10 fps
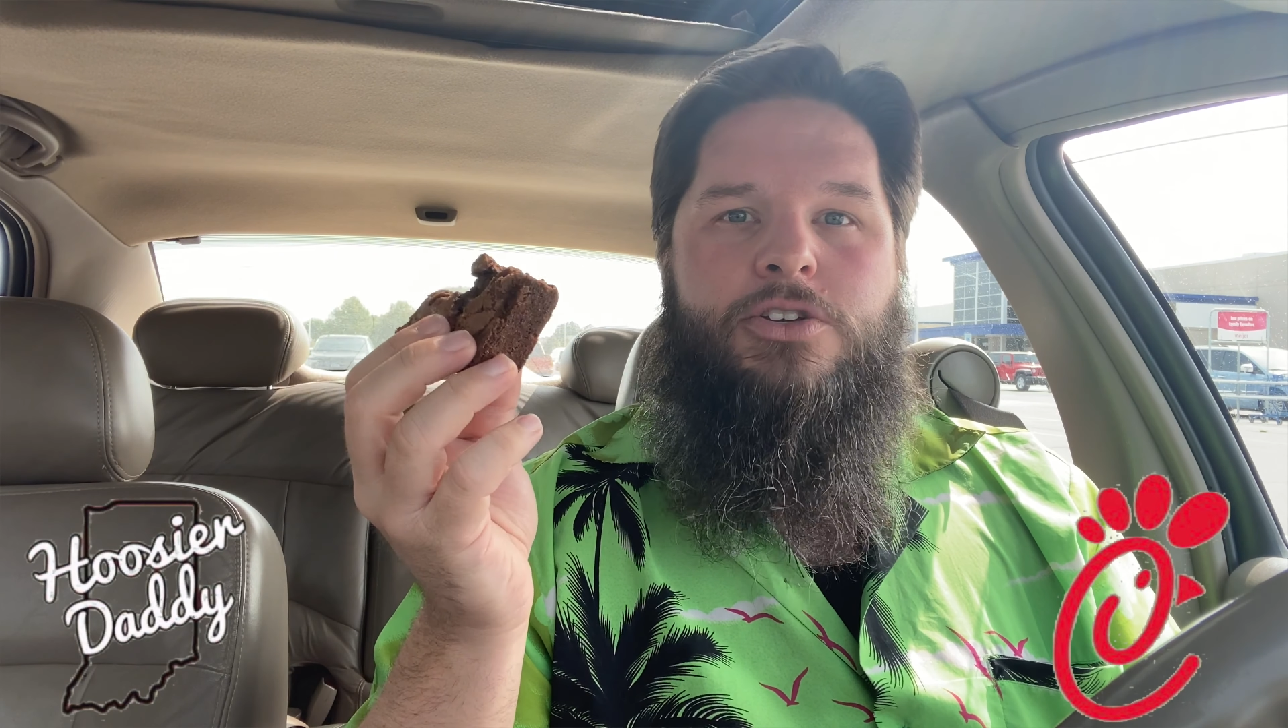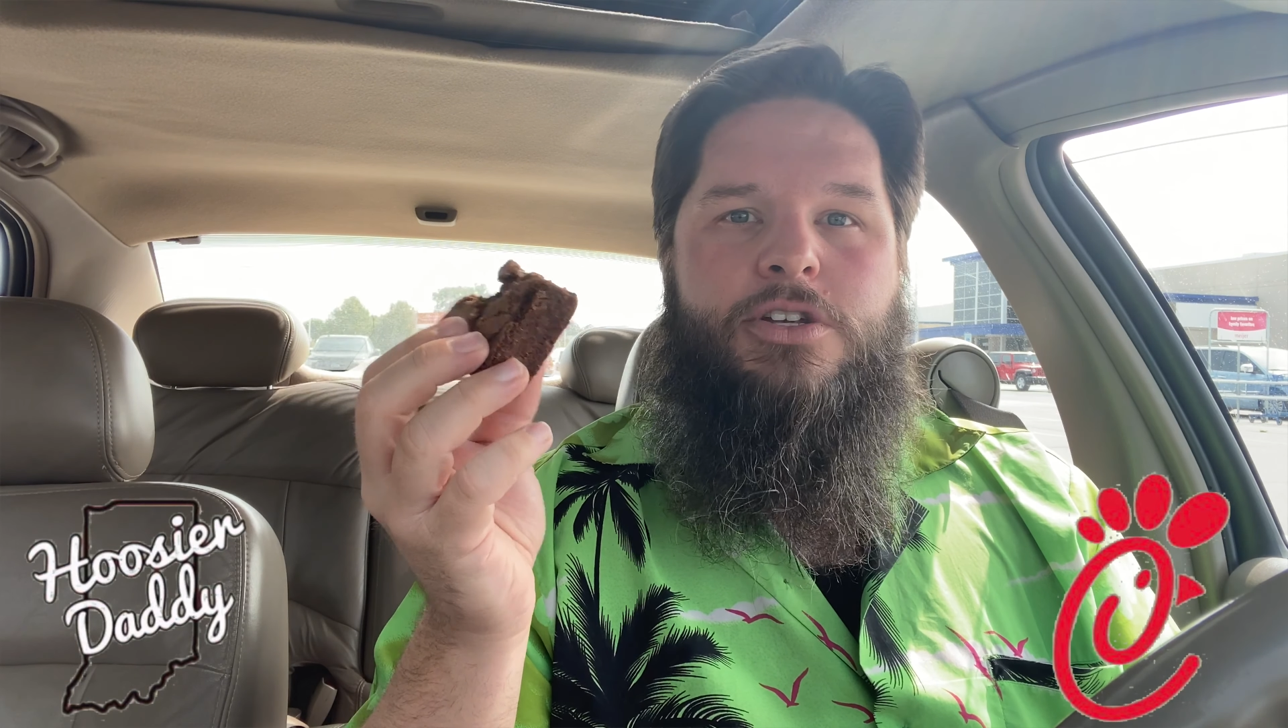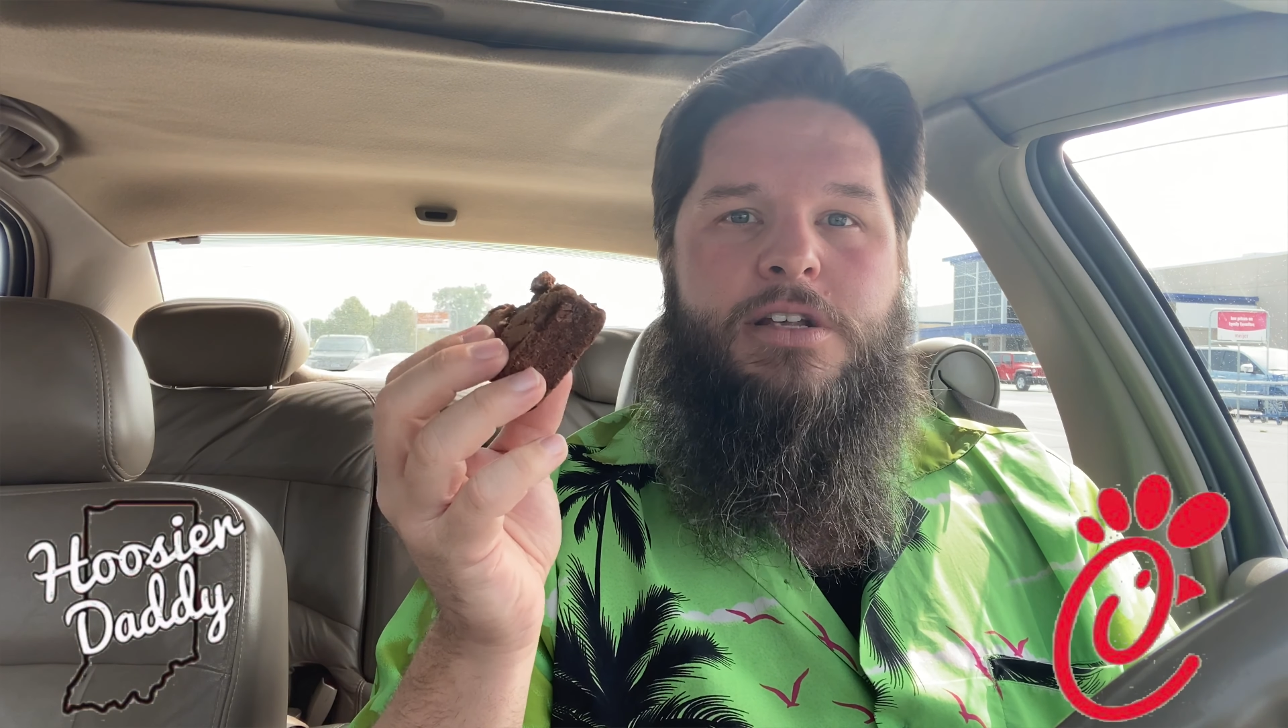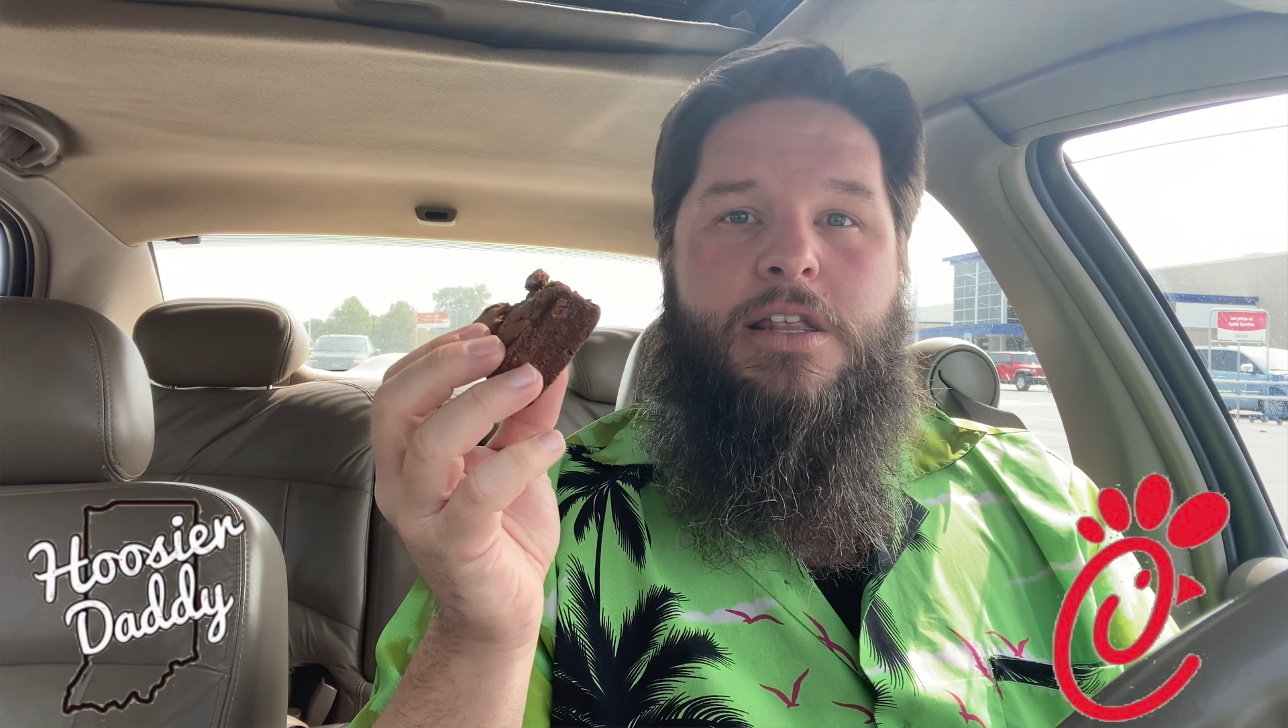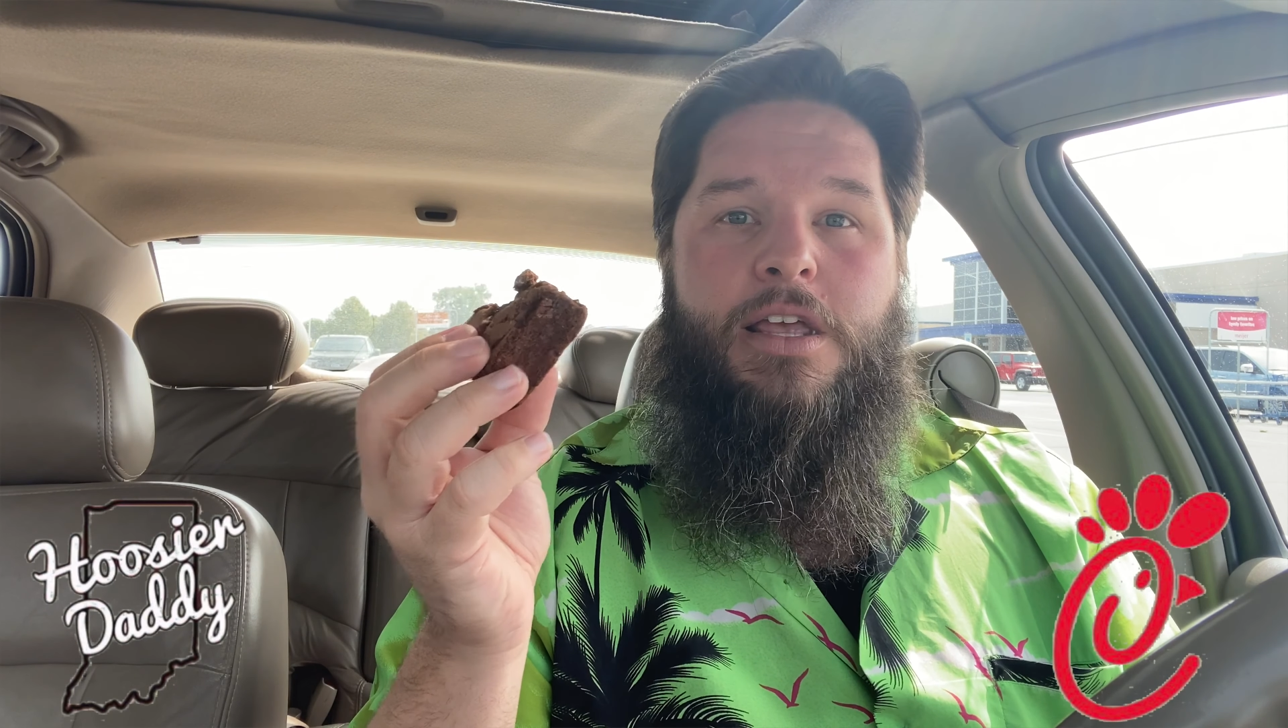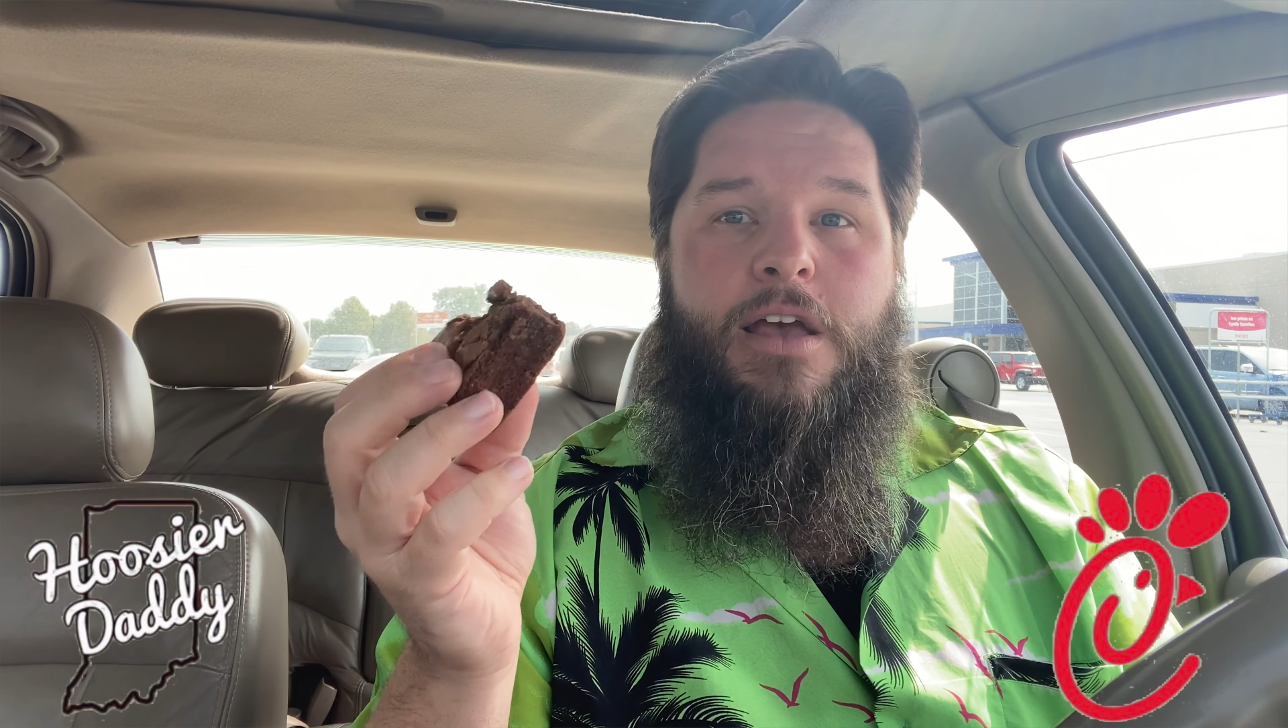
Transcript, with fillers: cheese I think